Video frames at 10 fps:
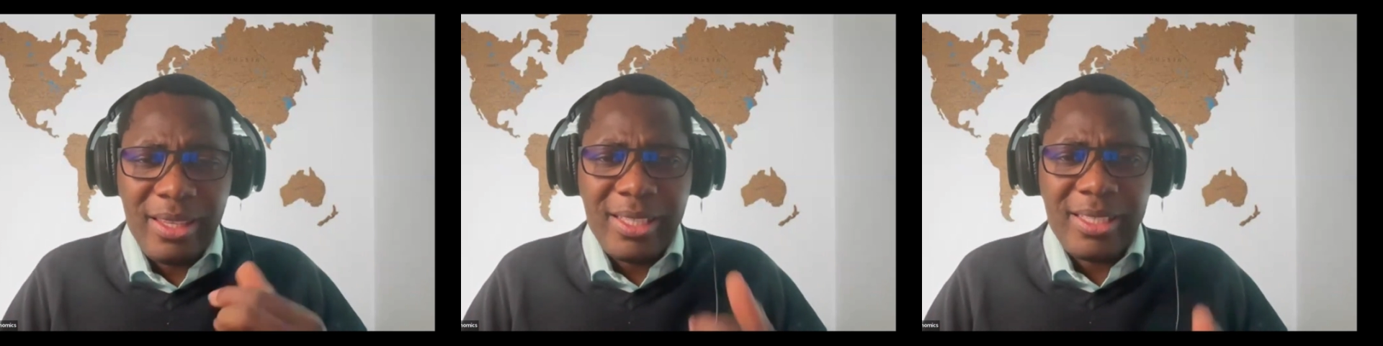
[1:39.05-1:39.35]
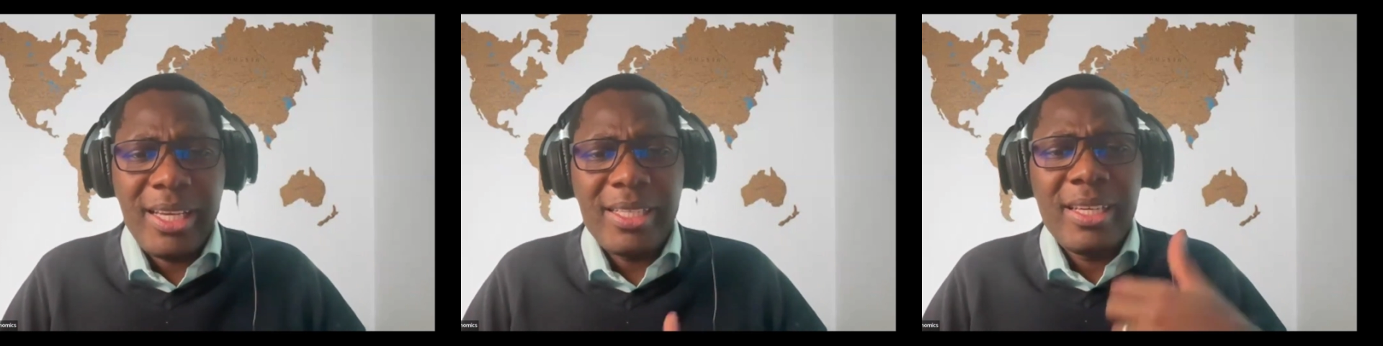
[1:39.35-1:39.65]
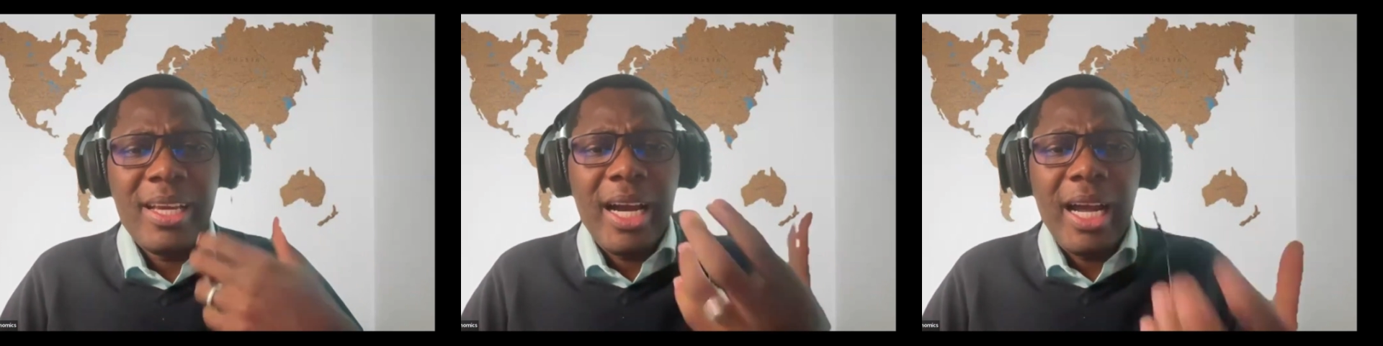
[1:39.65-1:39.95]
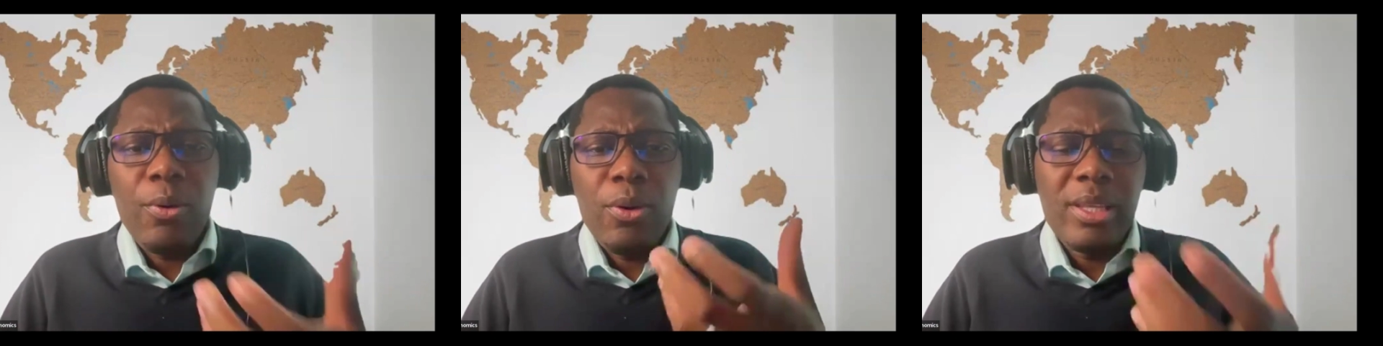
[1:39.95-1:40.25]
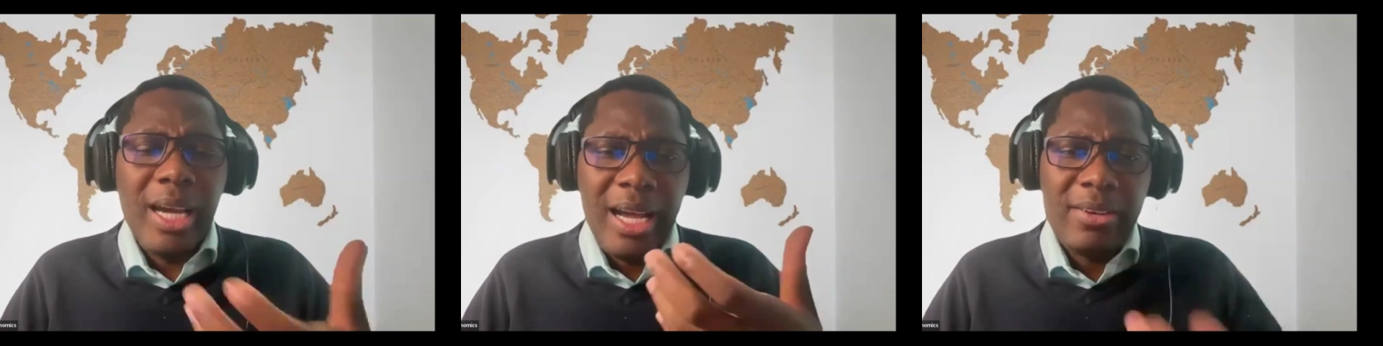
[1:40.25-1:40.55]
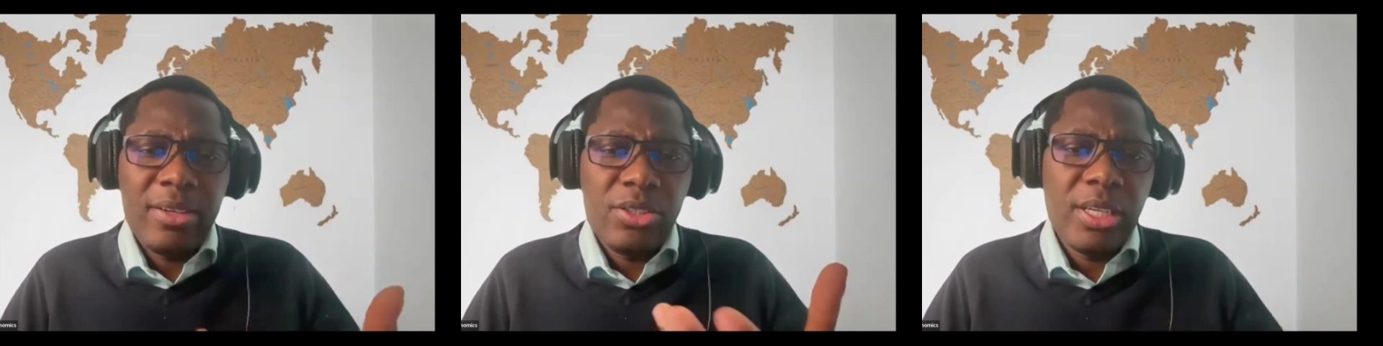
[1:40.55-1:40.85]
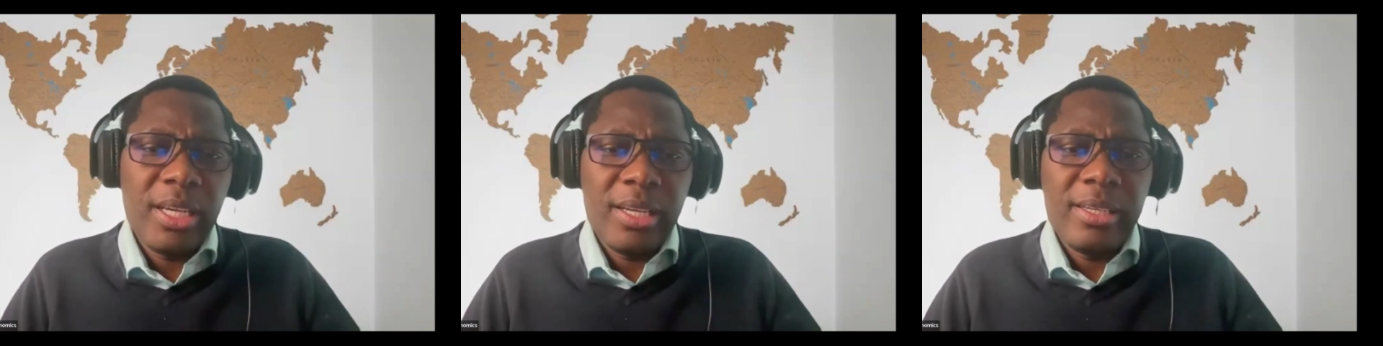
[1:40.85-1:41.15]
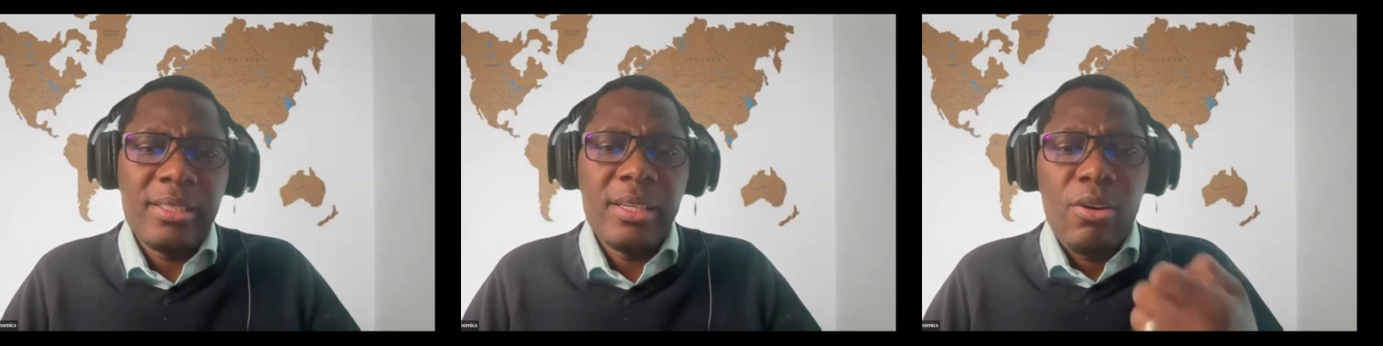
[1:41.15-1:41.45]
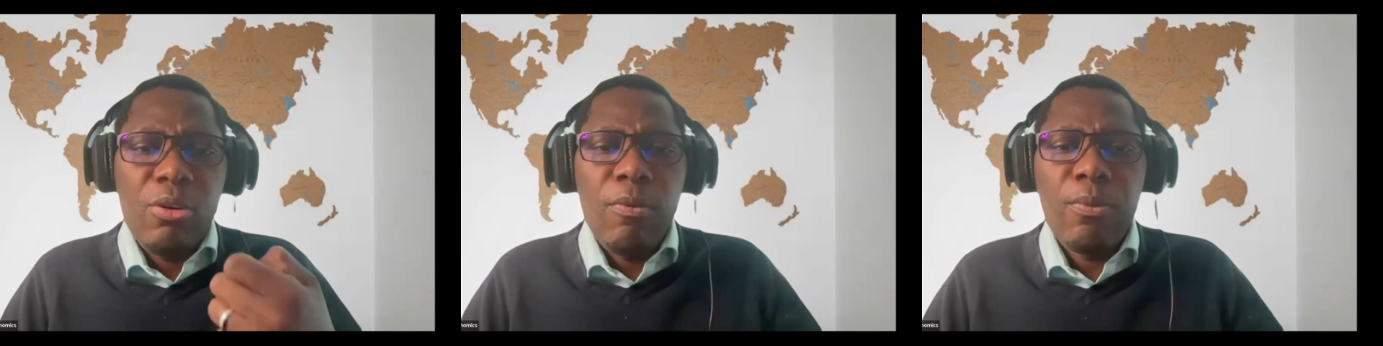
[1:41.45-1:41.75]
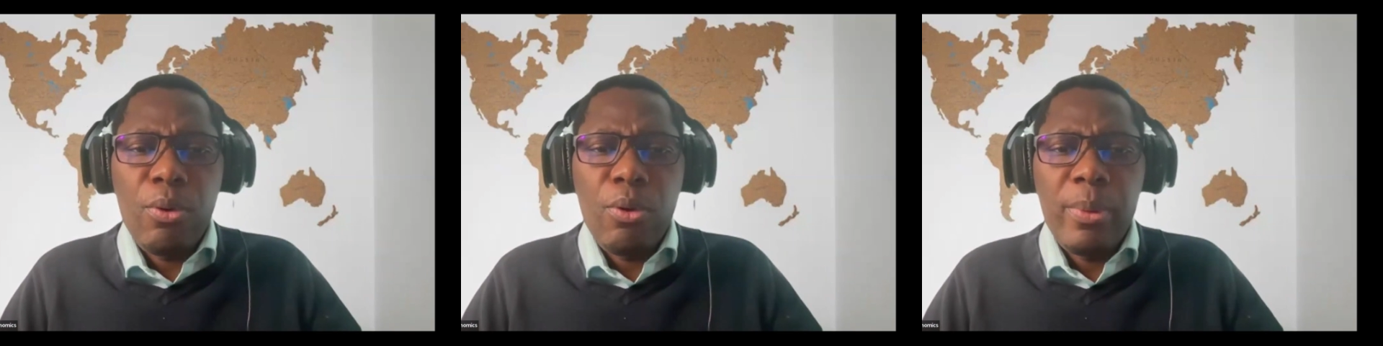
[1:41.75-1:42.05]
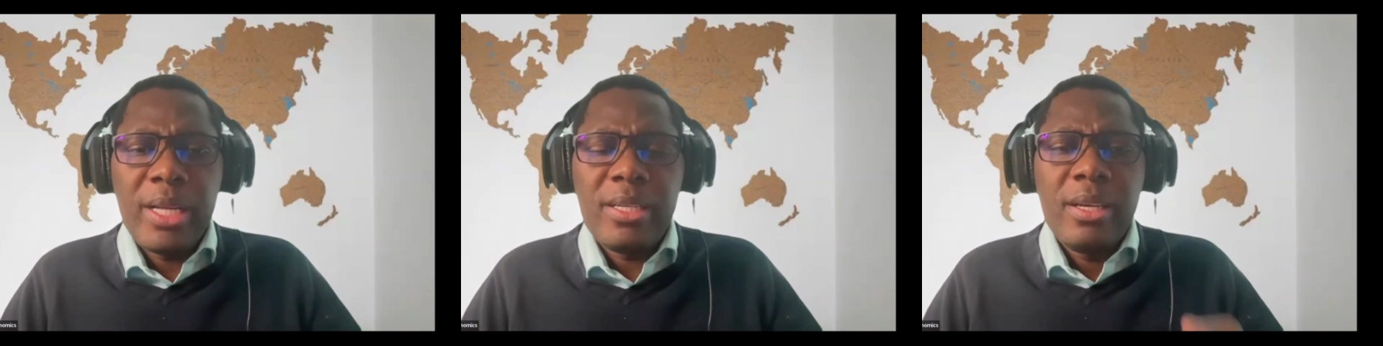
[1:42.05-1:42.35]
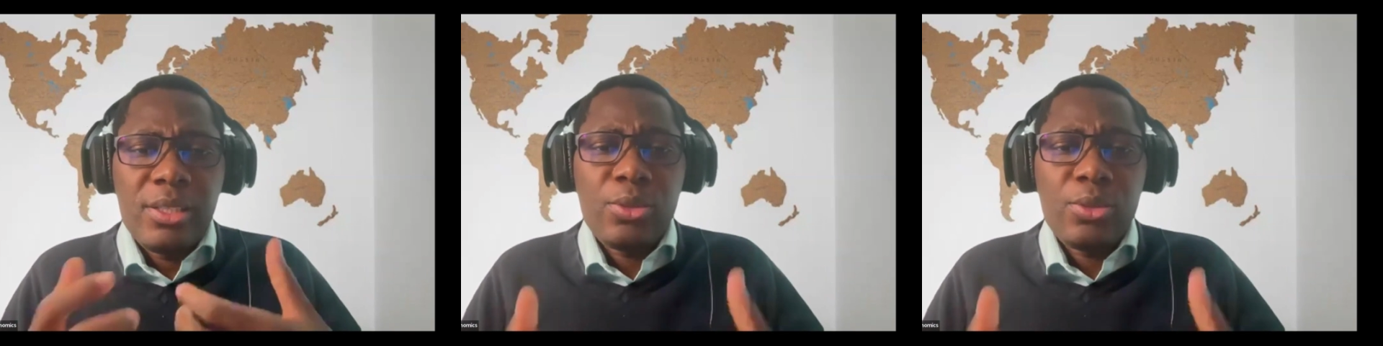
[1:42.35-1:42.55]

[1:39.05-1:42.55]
In this case, I own the 100 shares of Walmart.